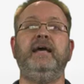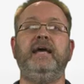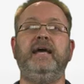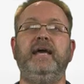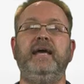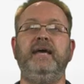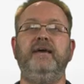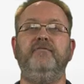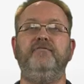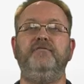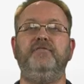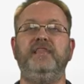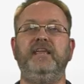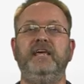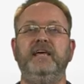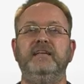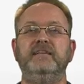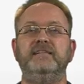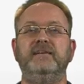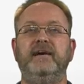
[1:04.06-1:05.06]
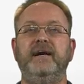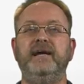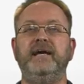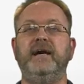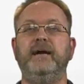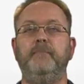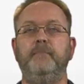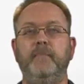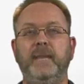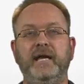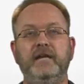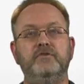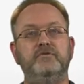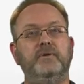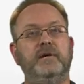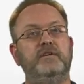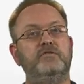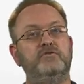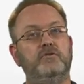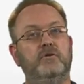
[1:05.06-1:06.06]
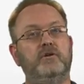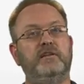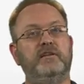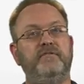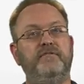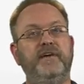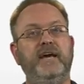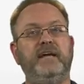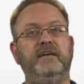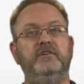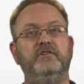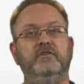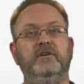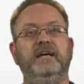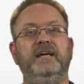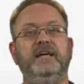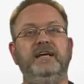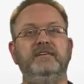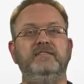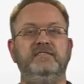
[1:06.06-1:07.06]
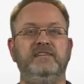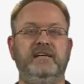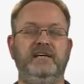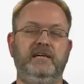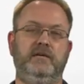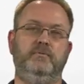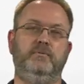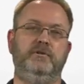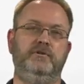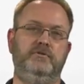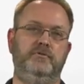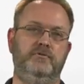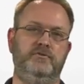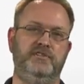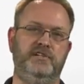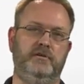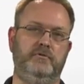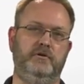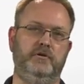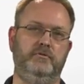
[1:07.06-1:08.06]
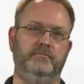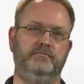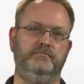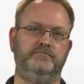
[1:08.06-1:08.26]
if the entire matrix or the vector is equal to 0.